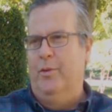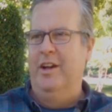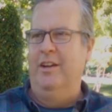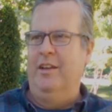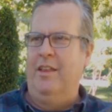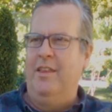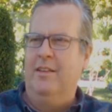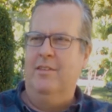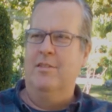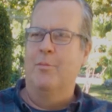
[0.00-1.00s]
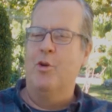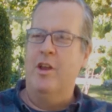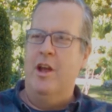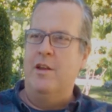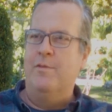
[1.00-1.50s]
away, and I think the summer of
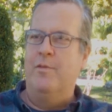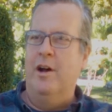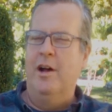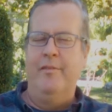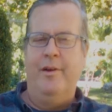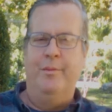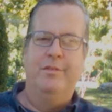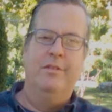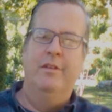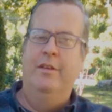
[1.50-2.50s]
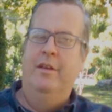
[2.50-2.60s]
ninety-five, I was,